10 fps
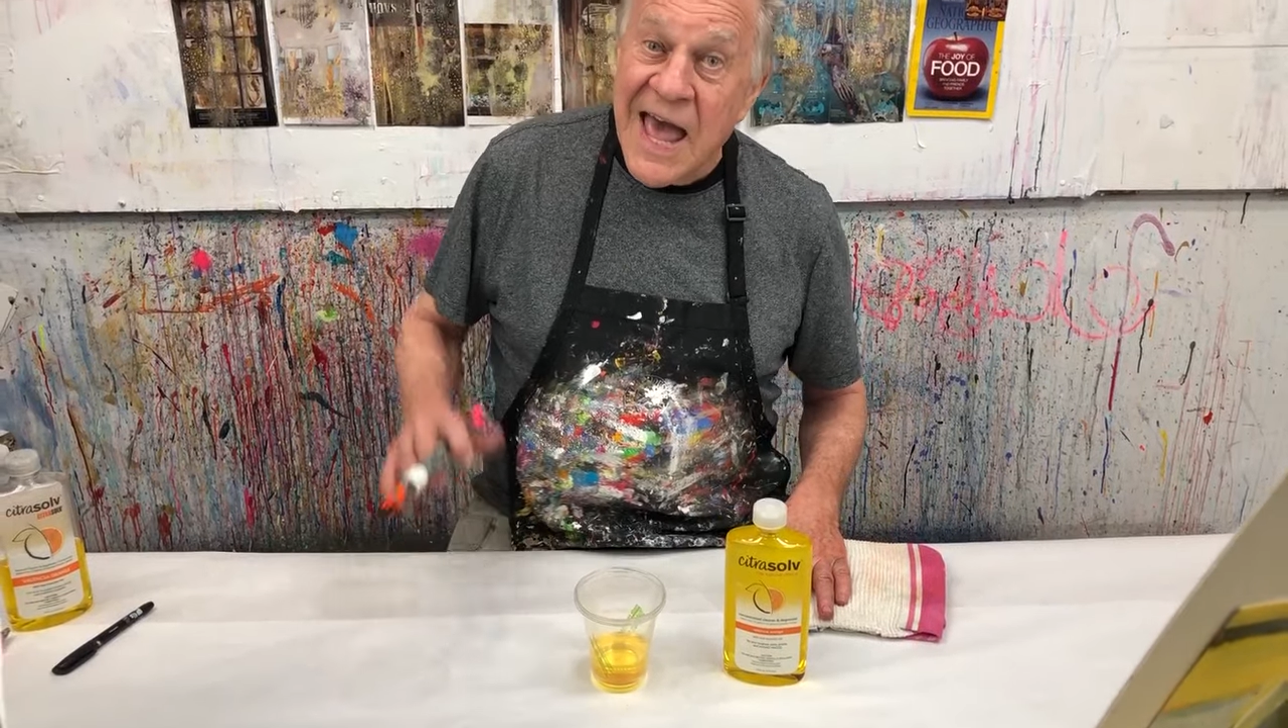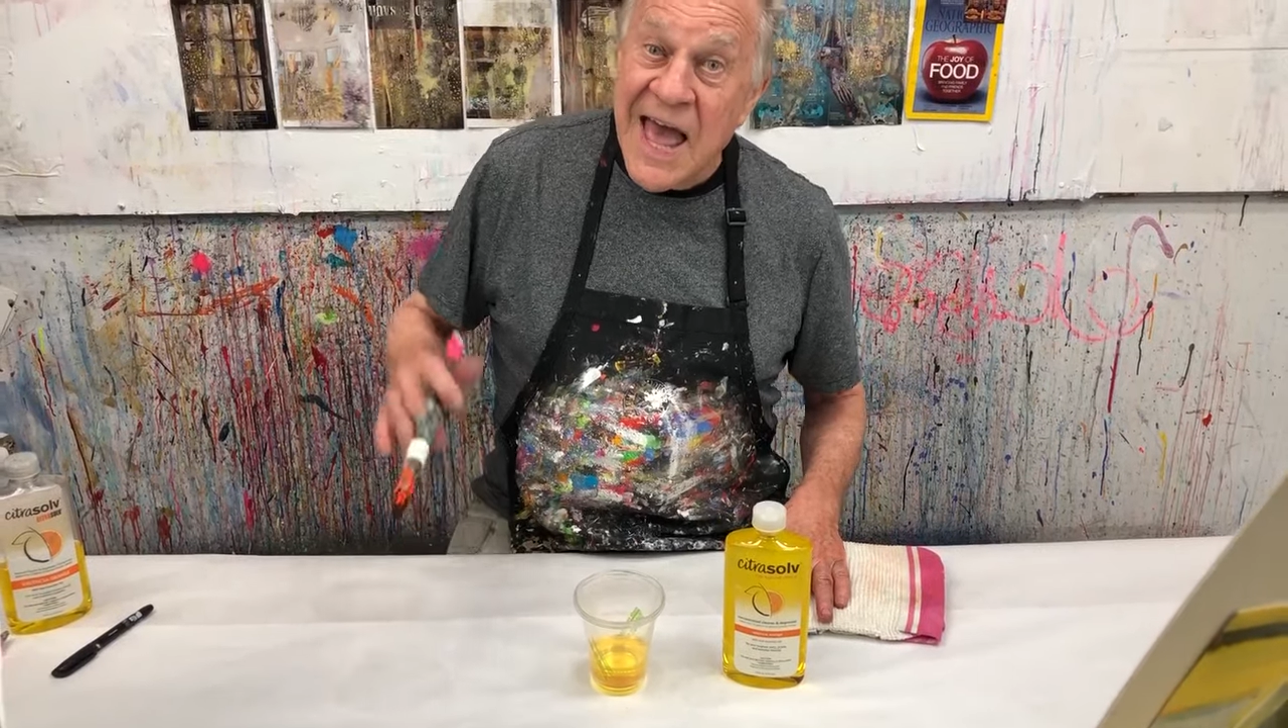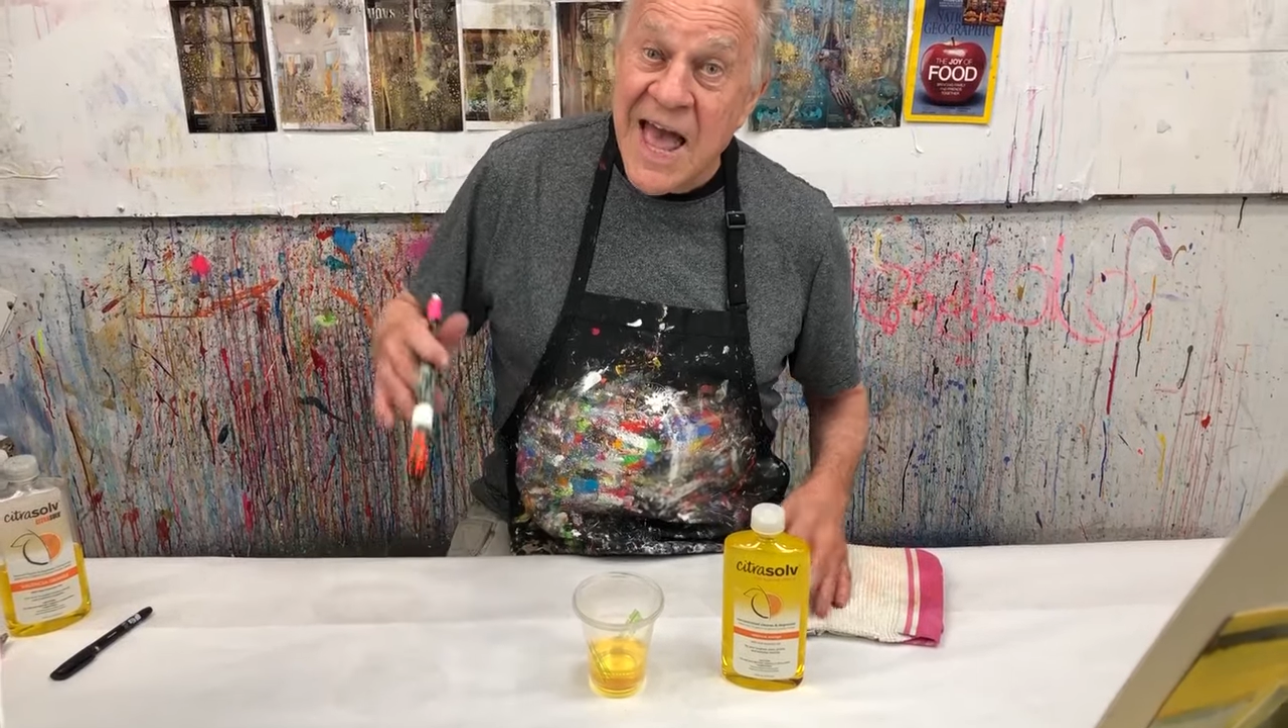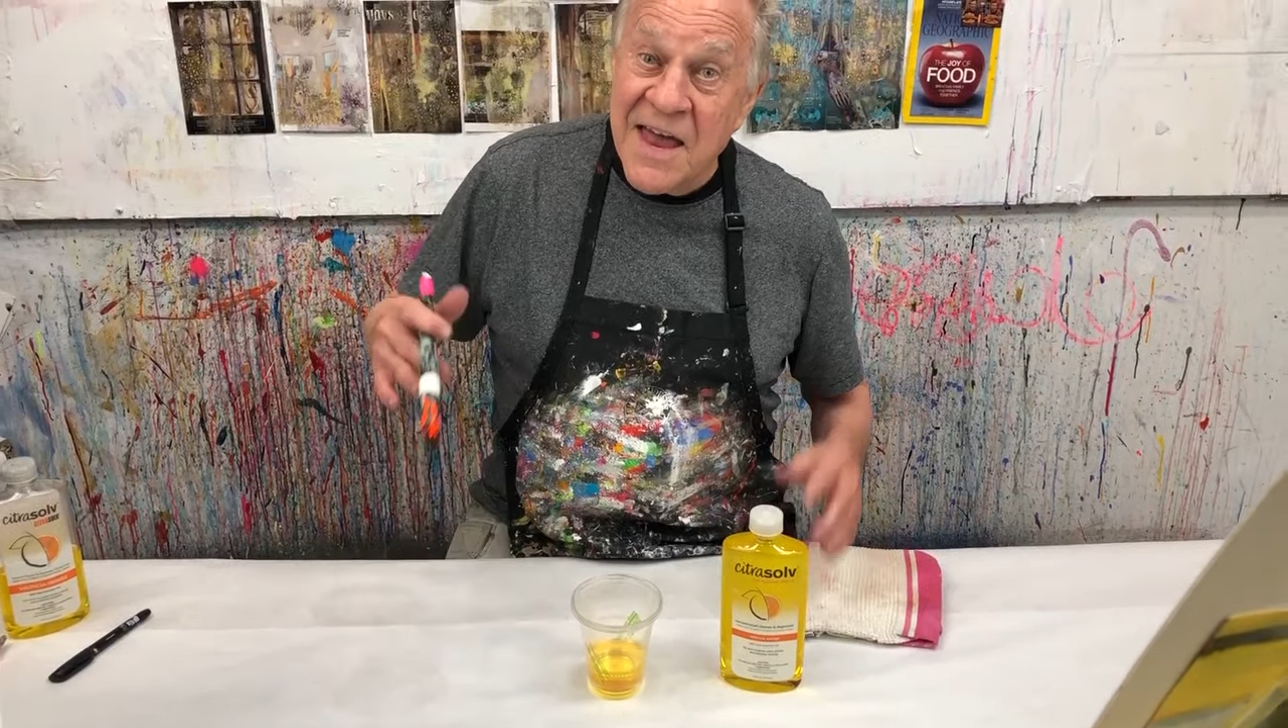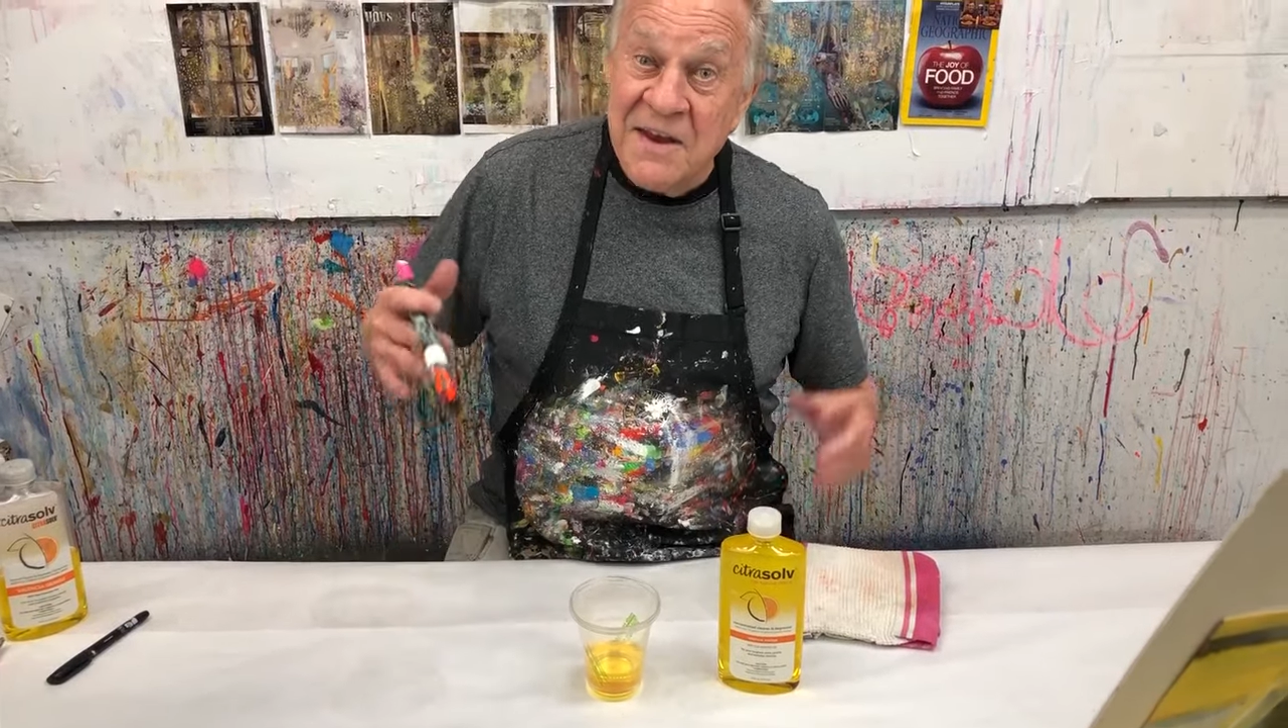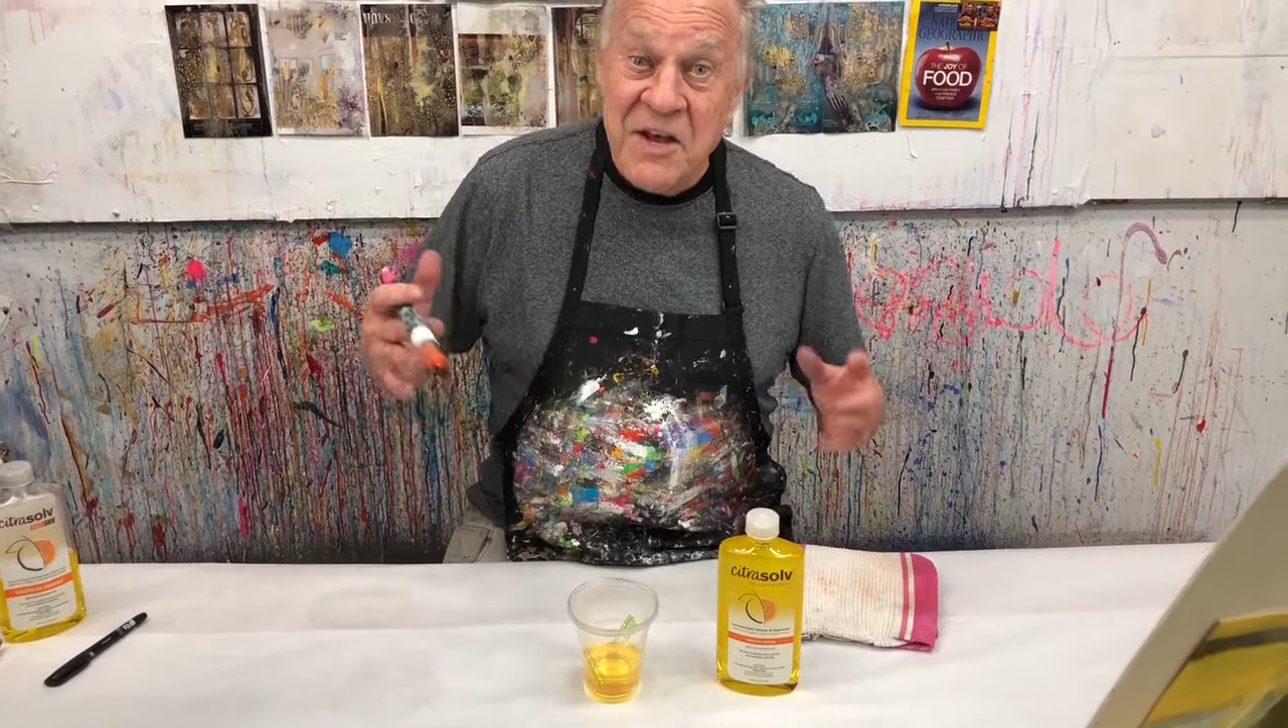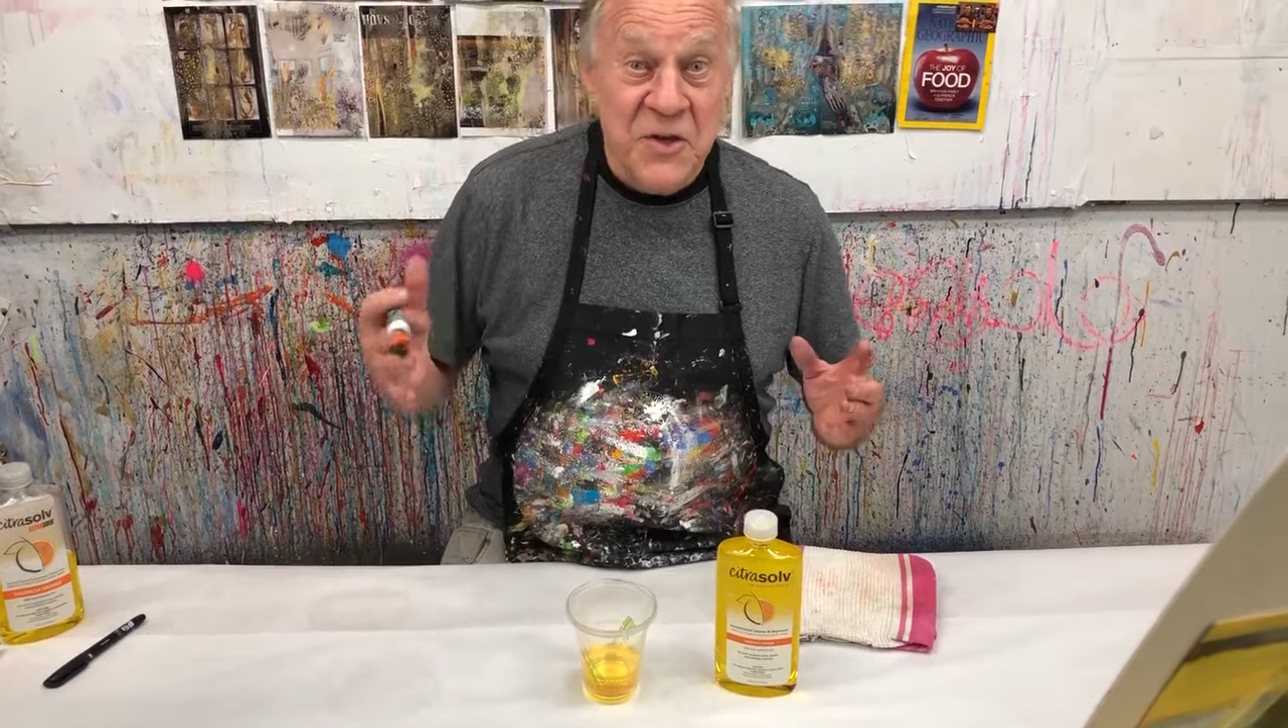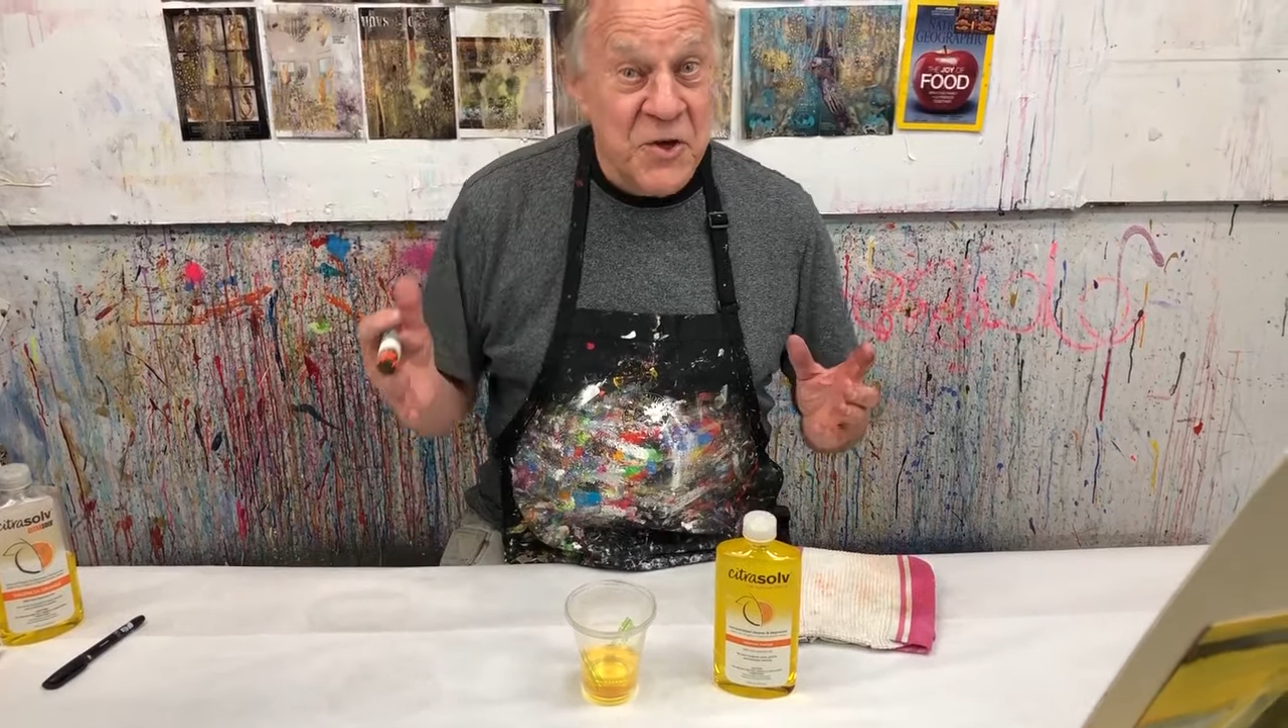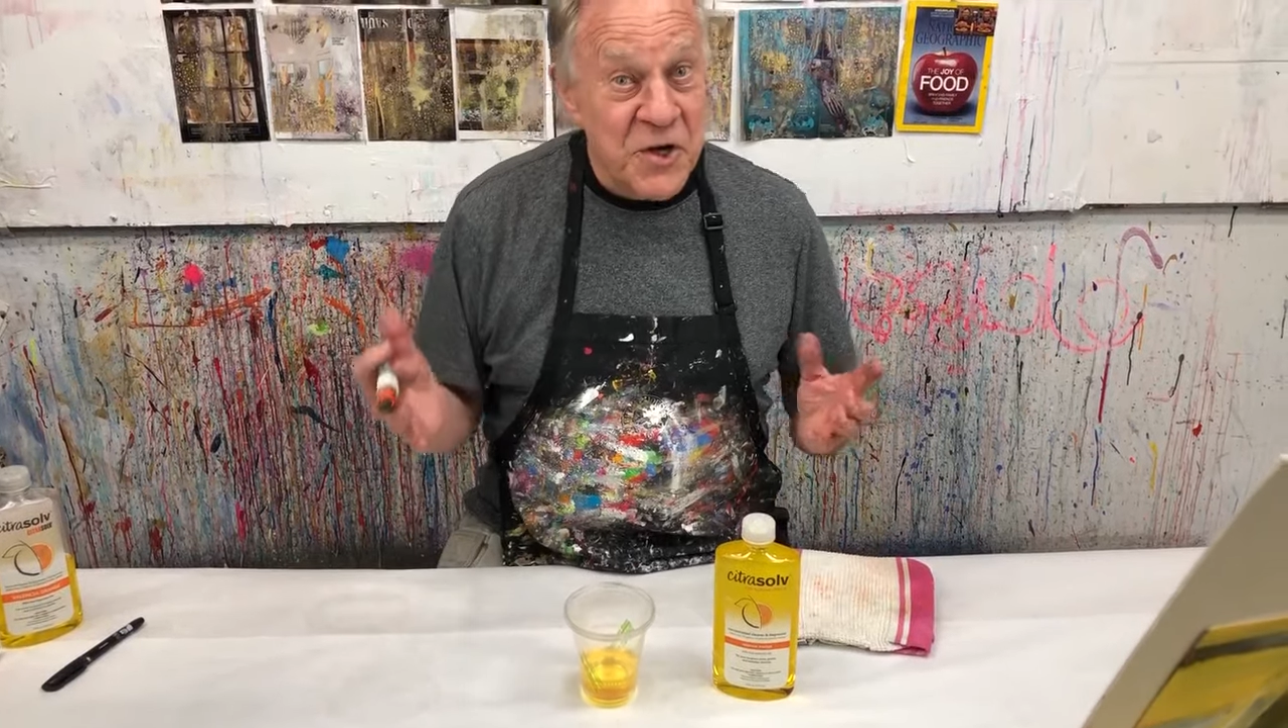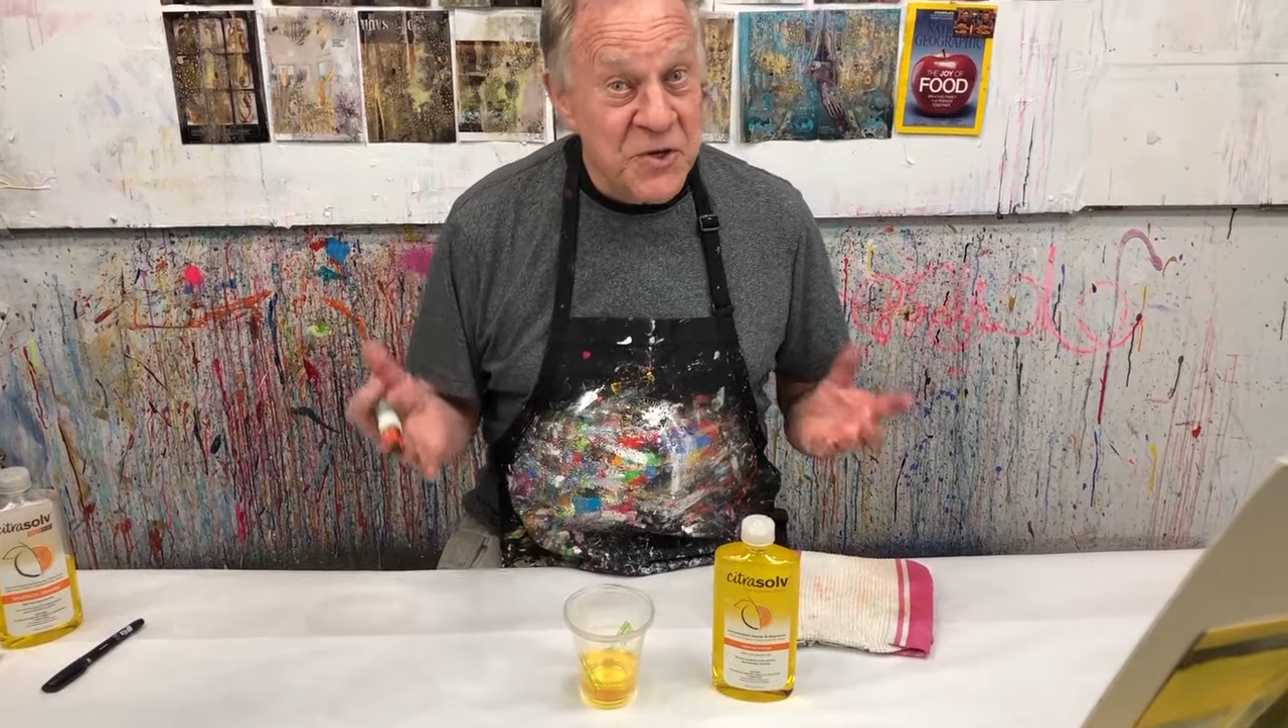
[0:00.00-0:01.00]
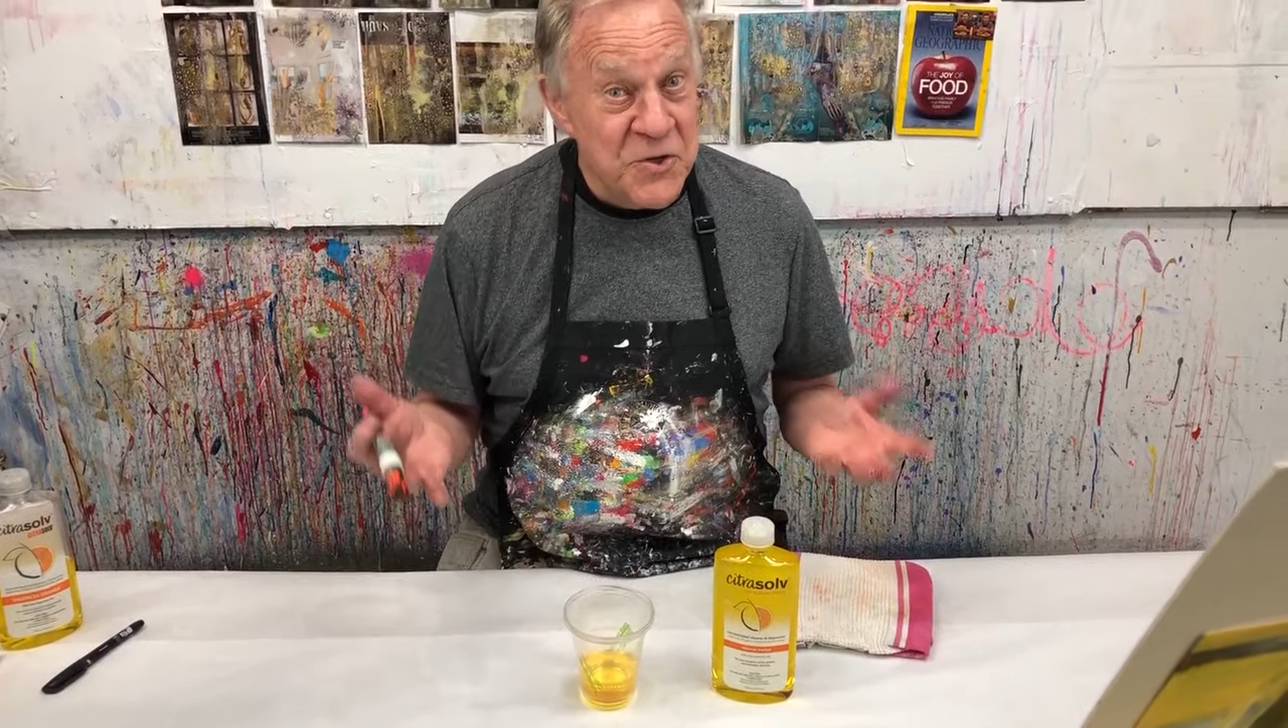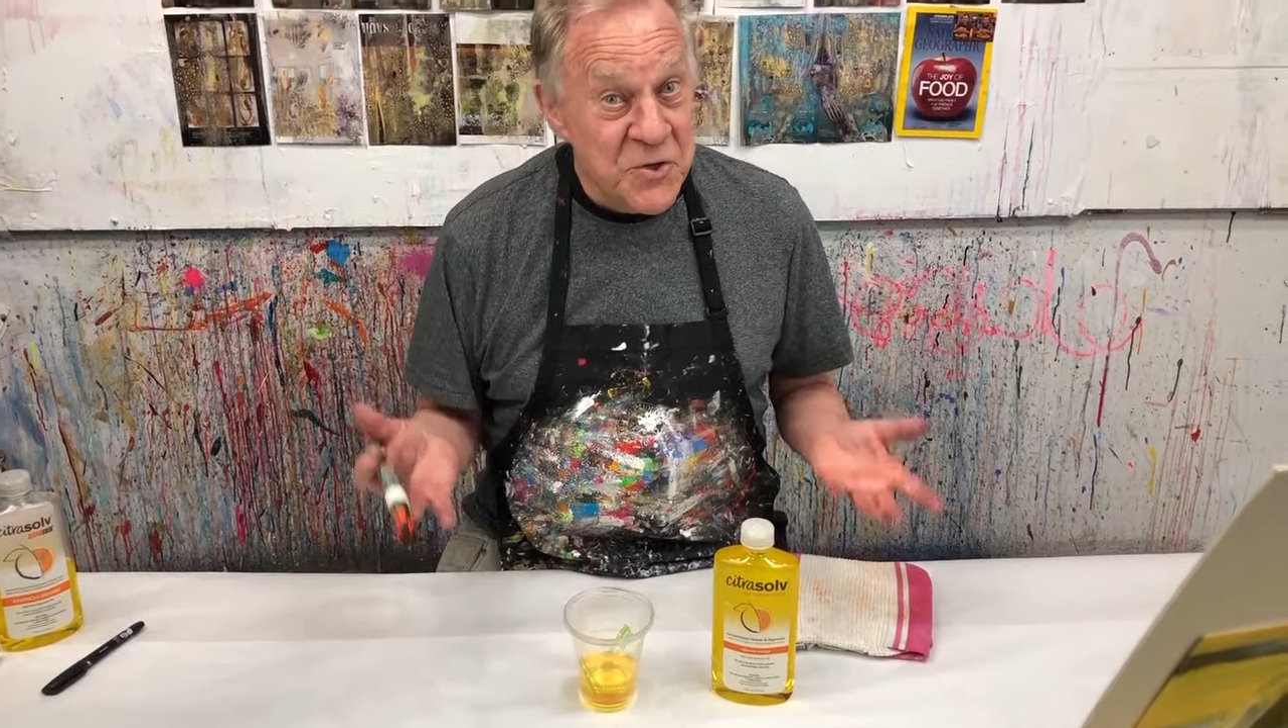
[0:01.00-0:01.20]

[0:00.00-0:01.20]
And you can